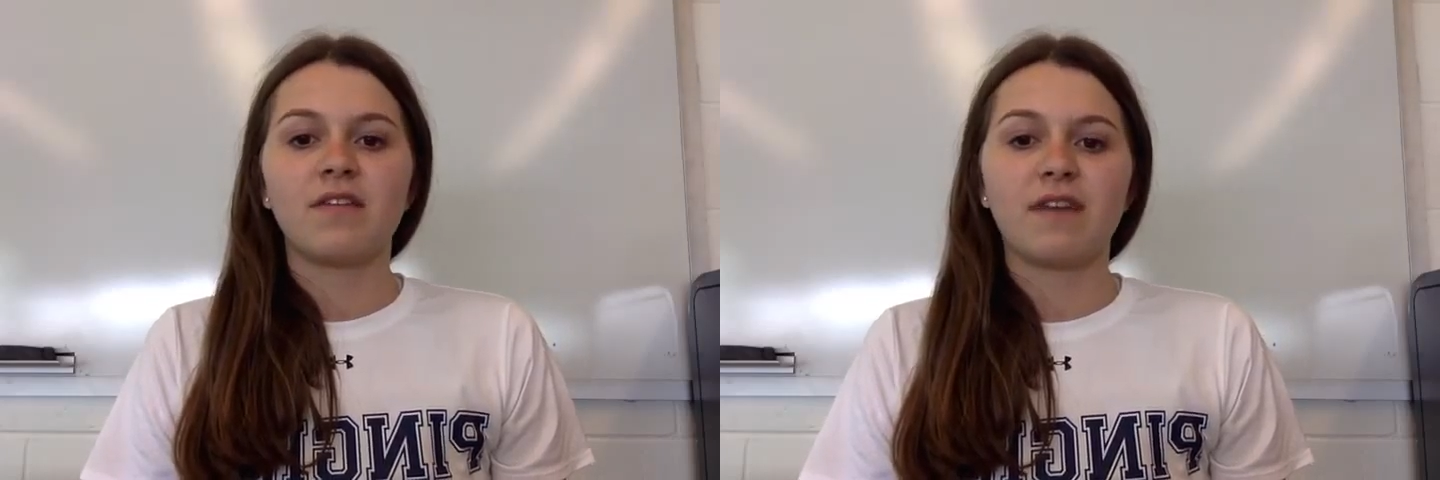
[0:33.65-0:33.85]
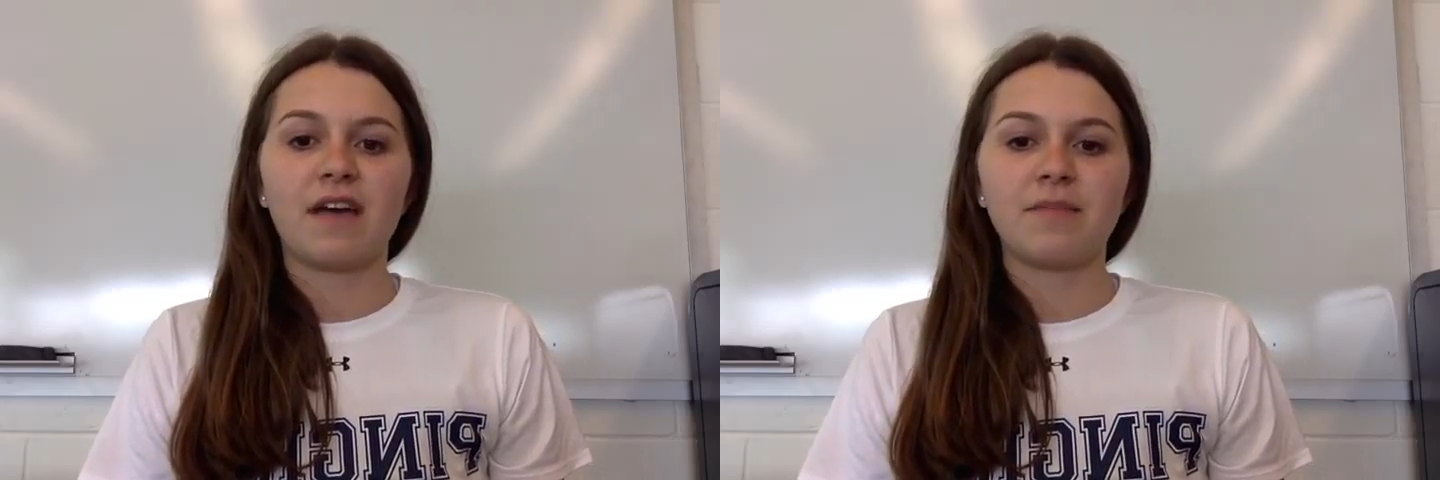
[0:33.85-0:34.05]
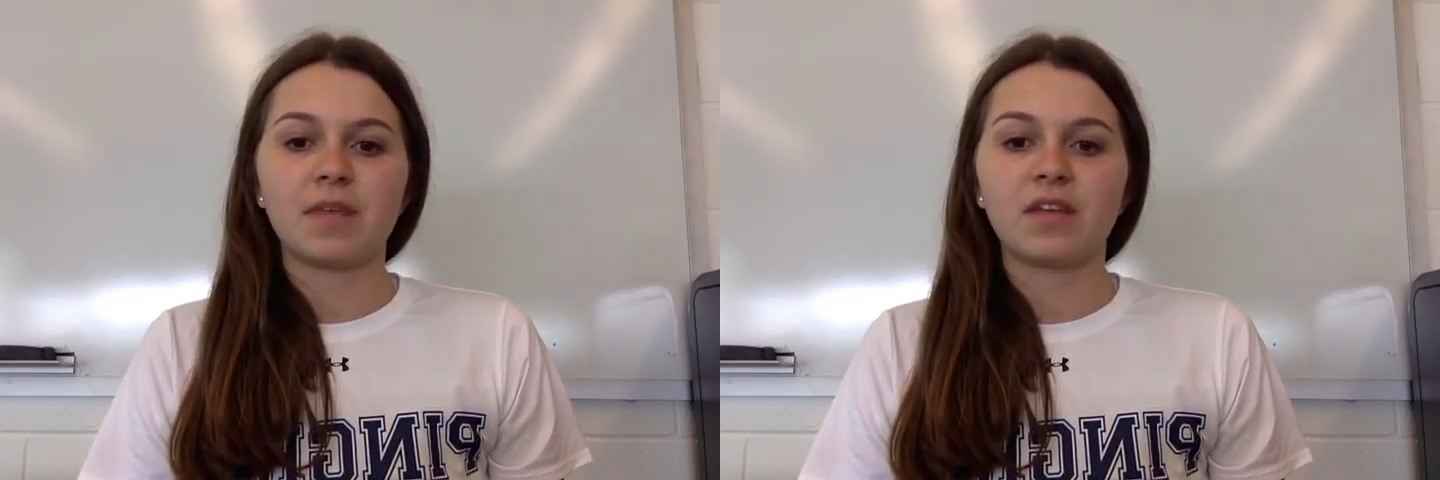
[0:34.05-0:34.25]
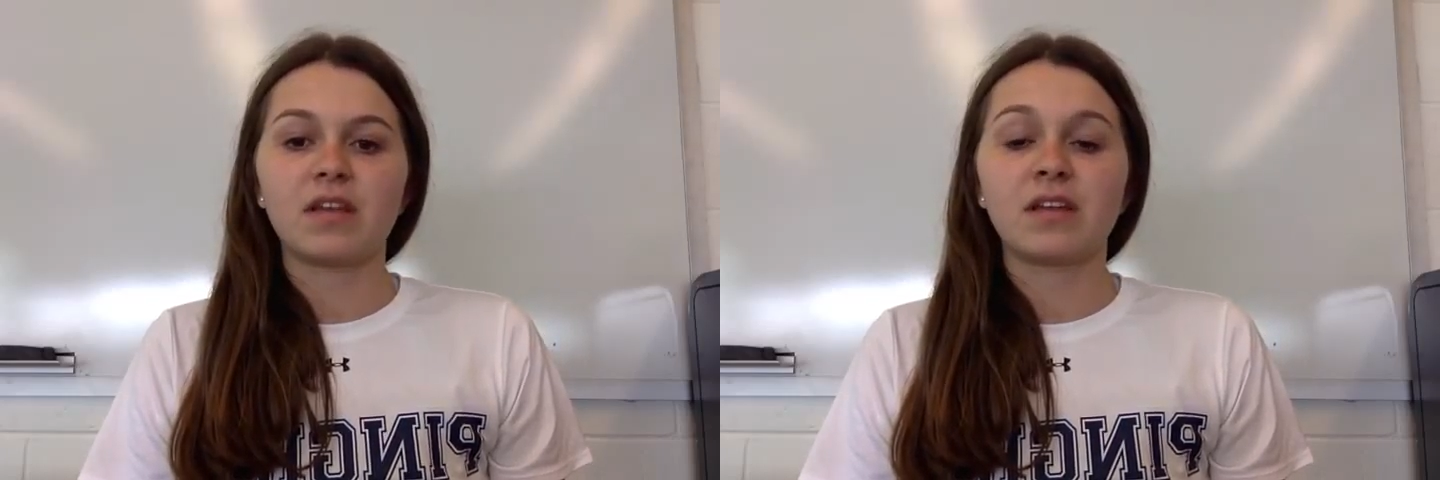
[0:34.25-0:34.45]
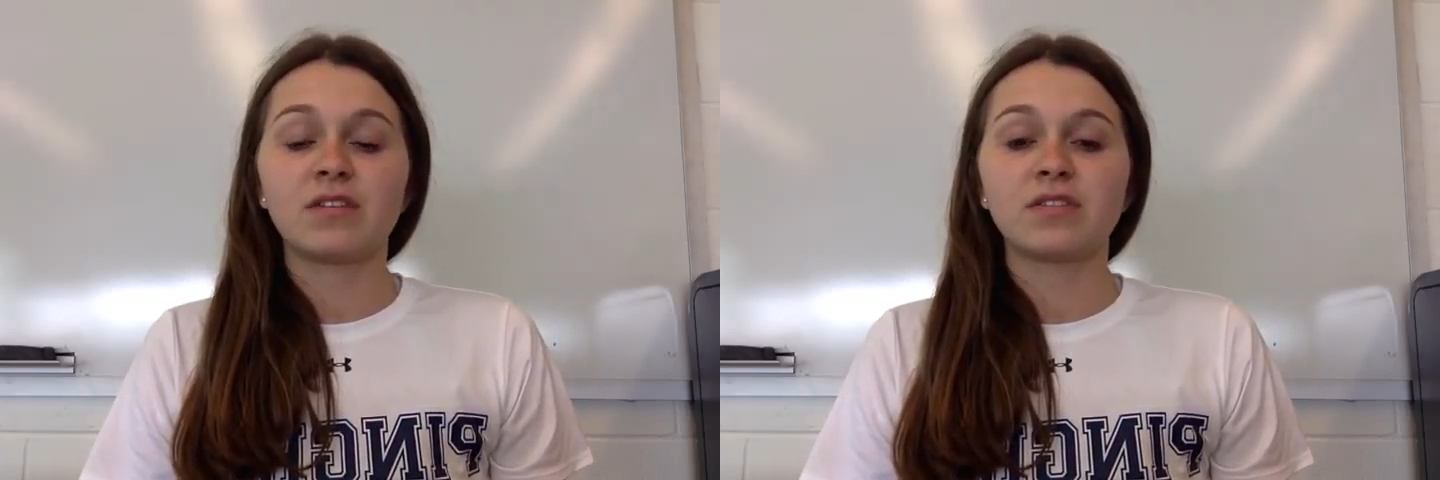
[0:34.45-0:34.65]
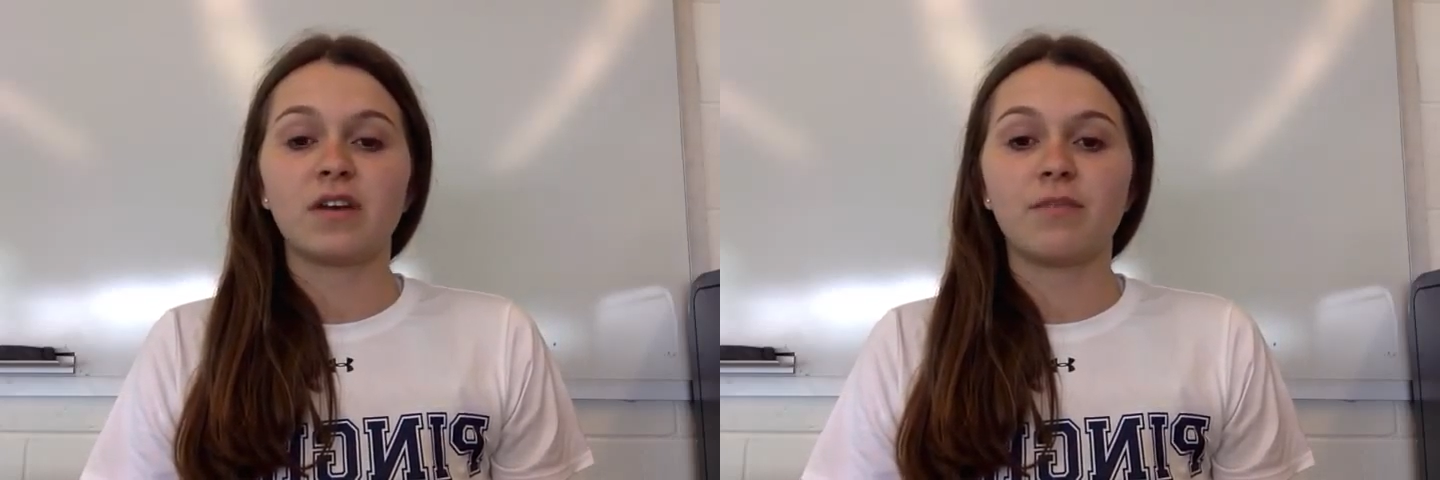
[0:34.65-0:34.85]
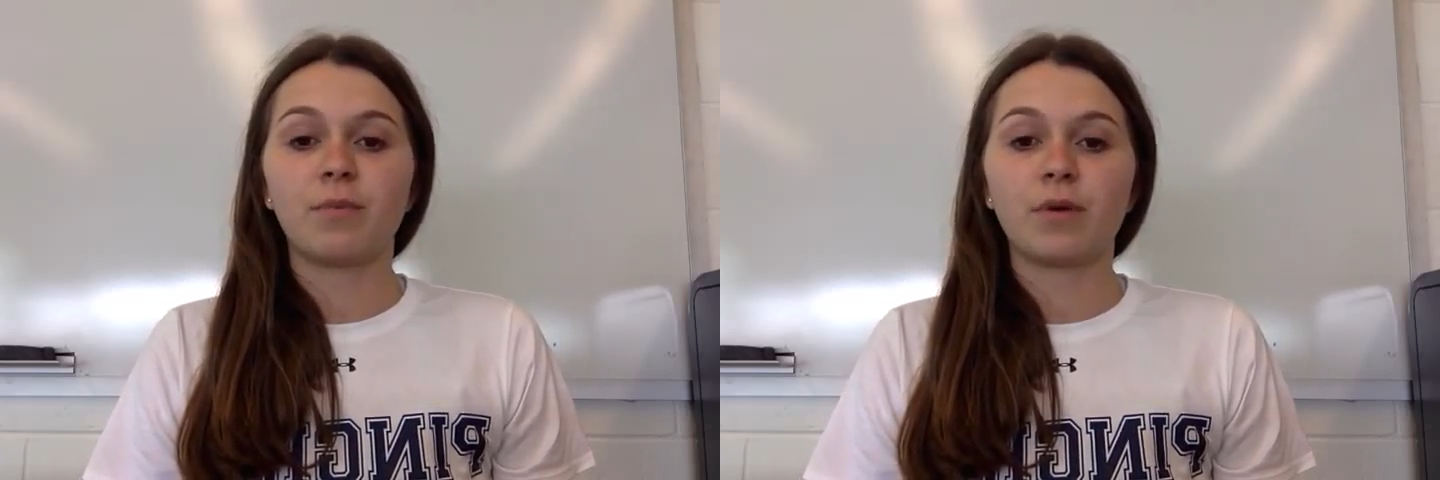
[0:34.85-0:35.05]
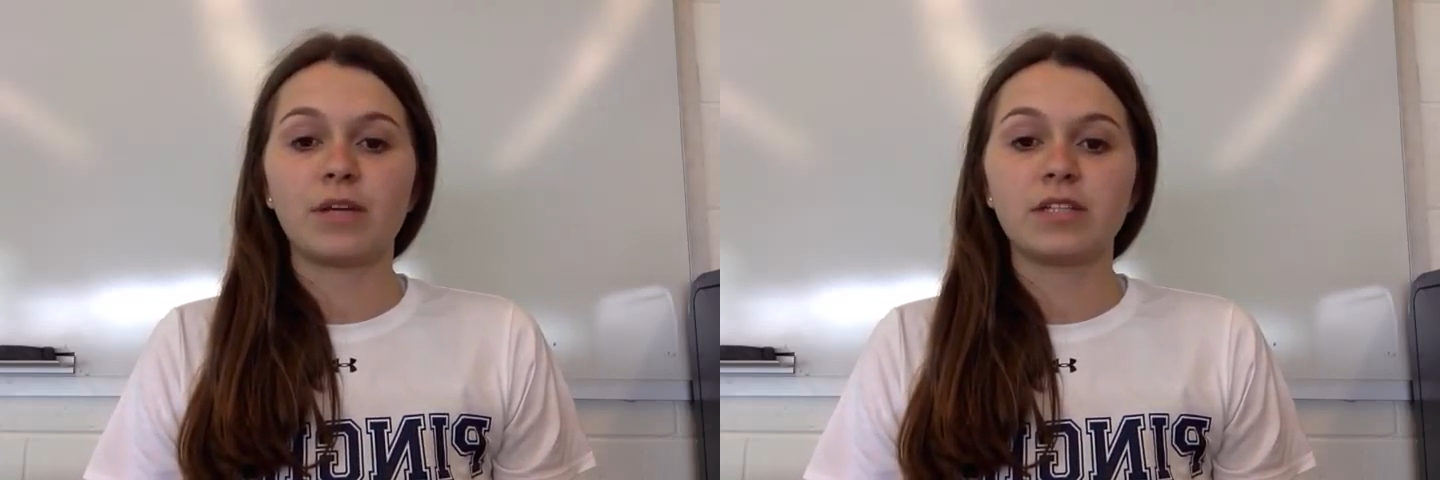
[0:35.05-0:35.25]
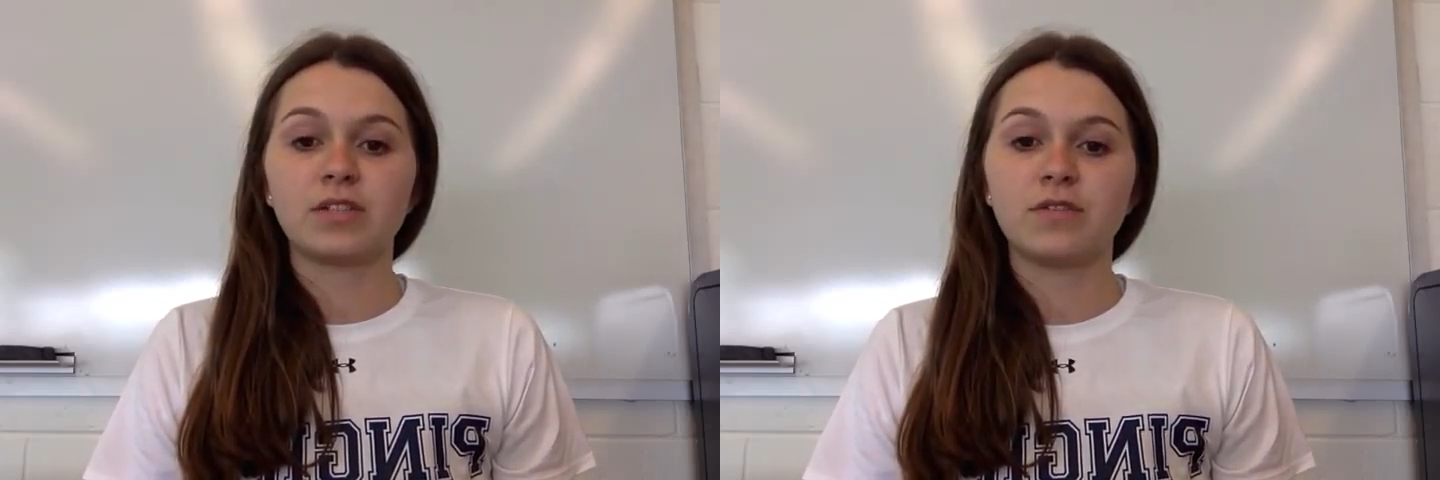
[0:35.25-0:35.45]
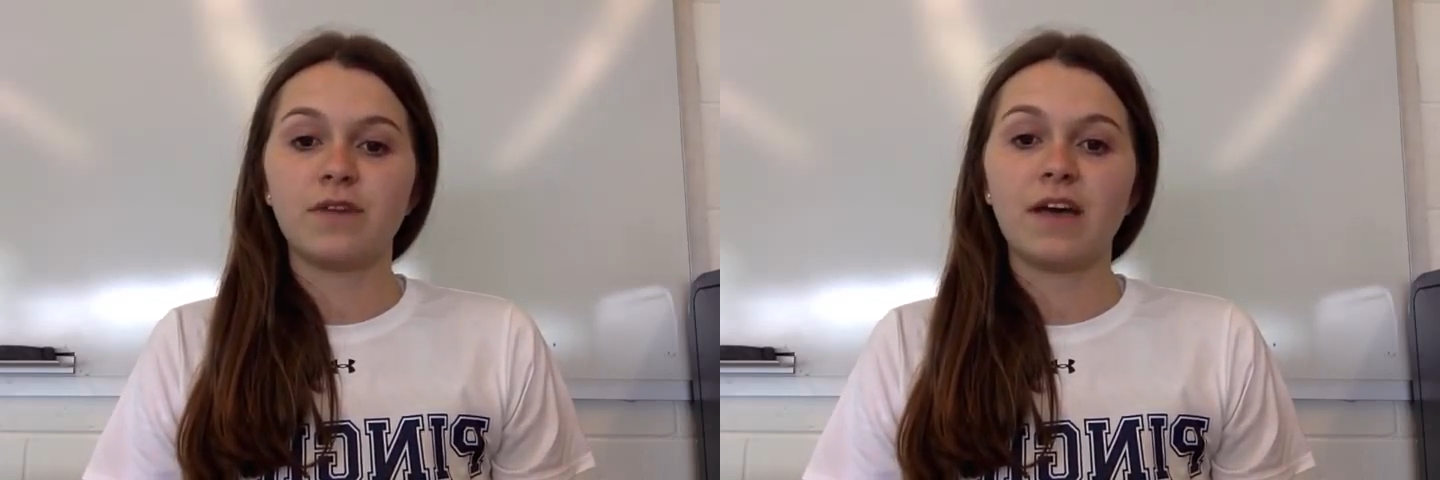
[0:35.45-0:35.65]
5 milliliters of
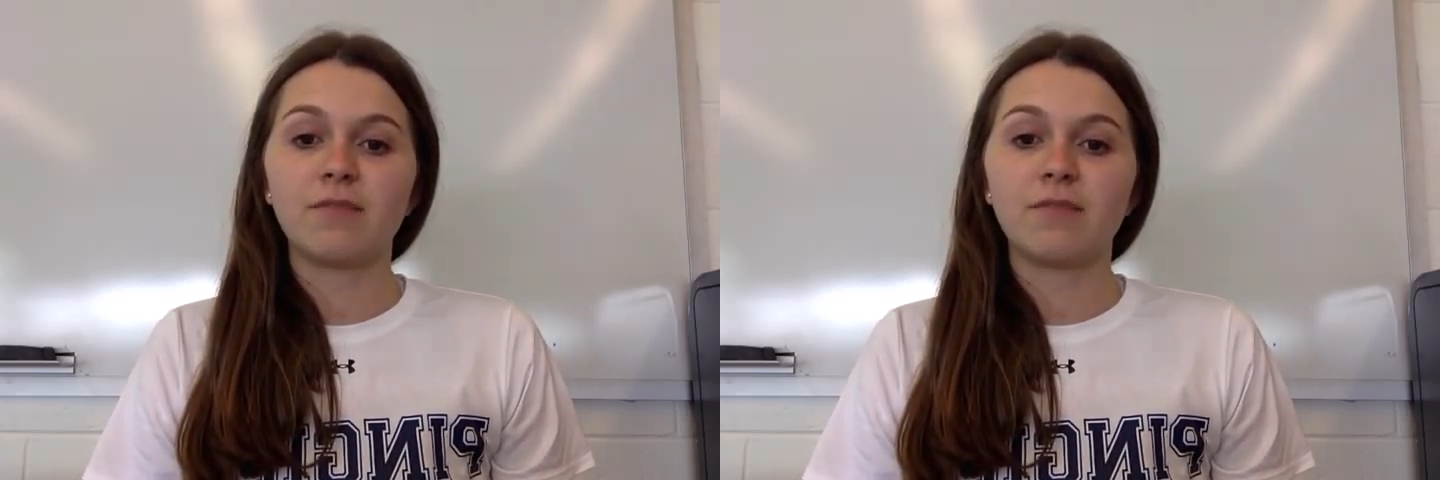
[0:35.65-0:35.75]
0.25